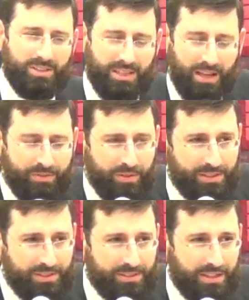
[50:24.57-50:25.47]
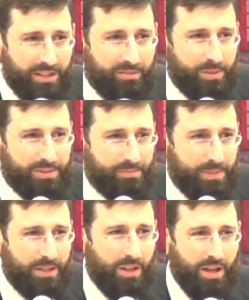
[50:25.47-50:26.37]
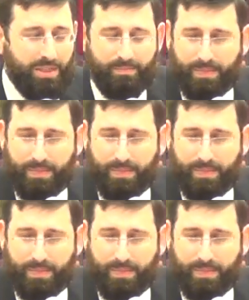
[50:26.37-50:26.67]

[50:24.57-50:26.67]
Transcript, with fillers: because Chevron is a city of Bris Milah.